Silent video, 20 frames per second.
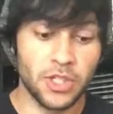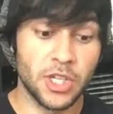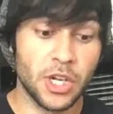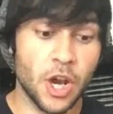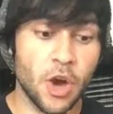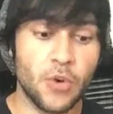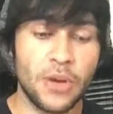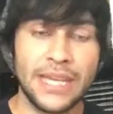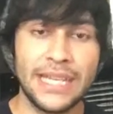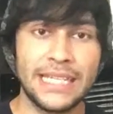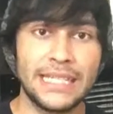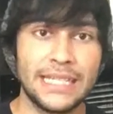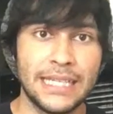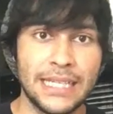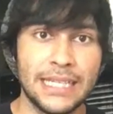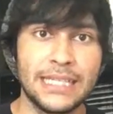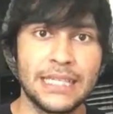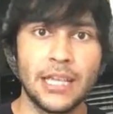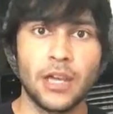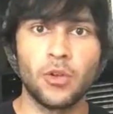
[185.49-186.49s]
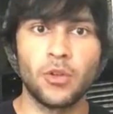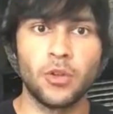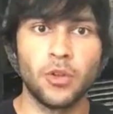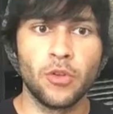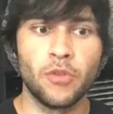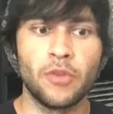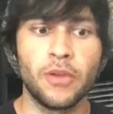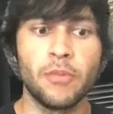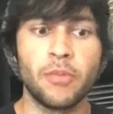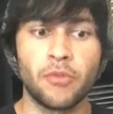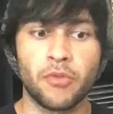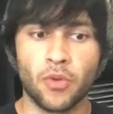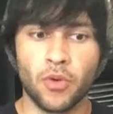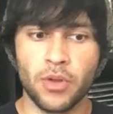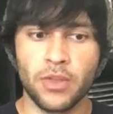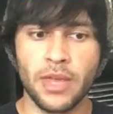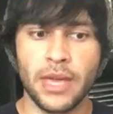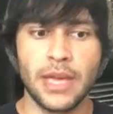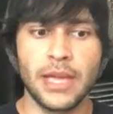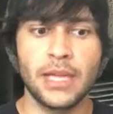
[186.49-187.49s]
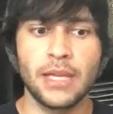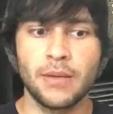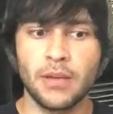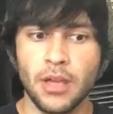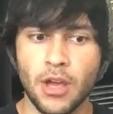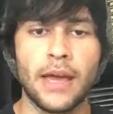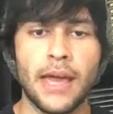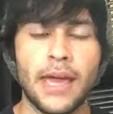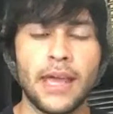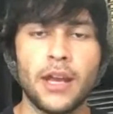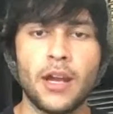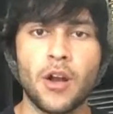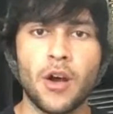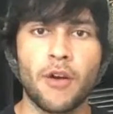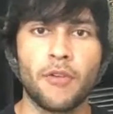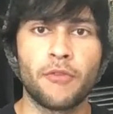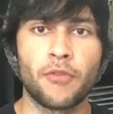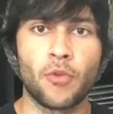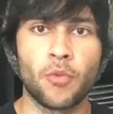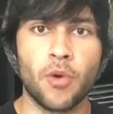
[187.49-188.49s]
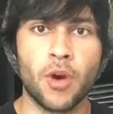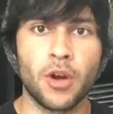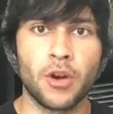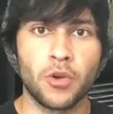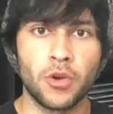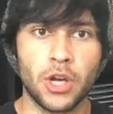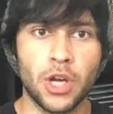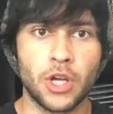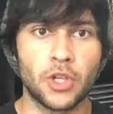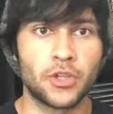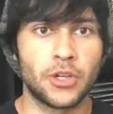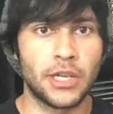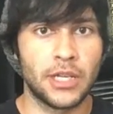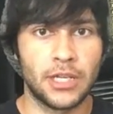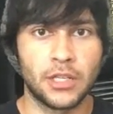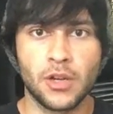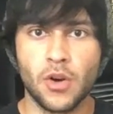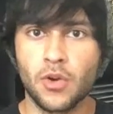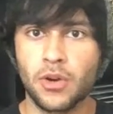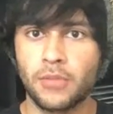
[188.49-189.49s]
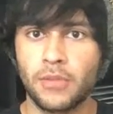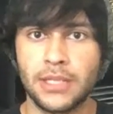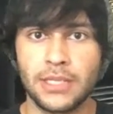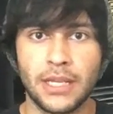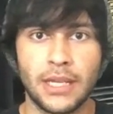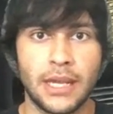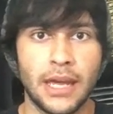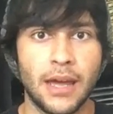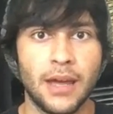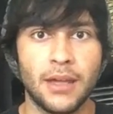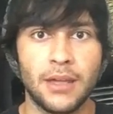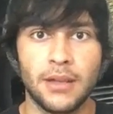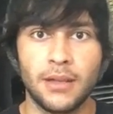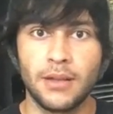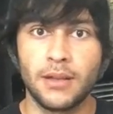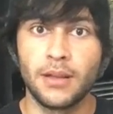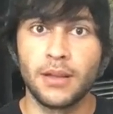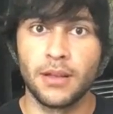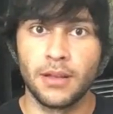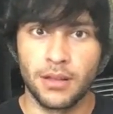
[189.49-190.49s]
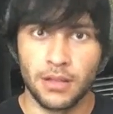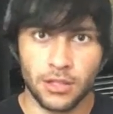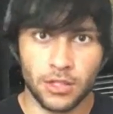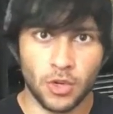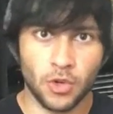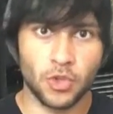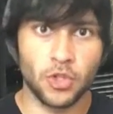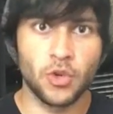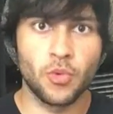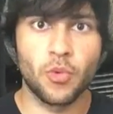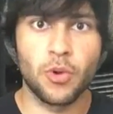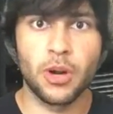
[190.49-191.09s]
You know, he did tell Luffy before they headed off for Wano Country, he told him, he's like, hey, don't you